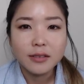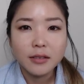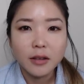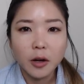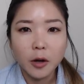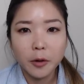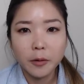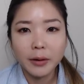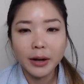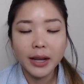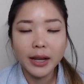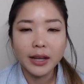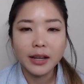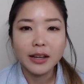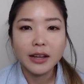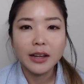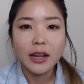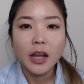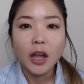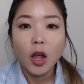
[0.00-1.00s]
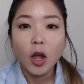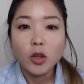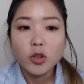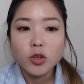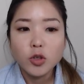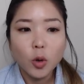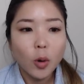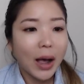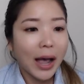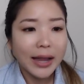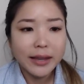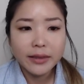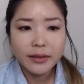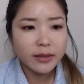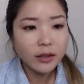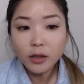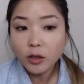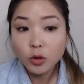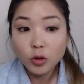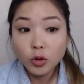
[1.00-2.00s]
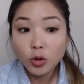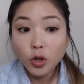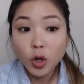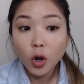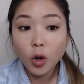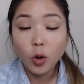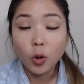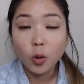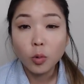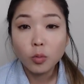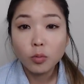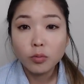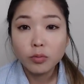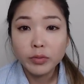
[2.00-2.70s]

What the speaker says: All right. So I didn't know